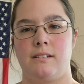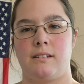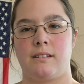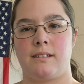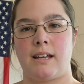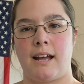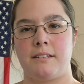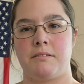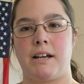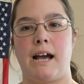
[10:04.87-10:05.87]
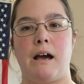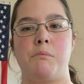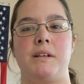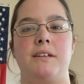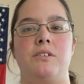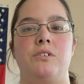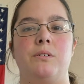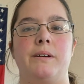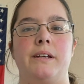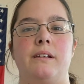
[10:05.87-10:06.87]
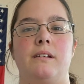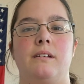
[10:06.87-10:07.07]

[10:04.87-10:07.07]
It's got some comedy to it.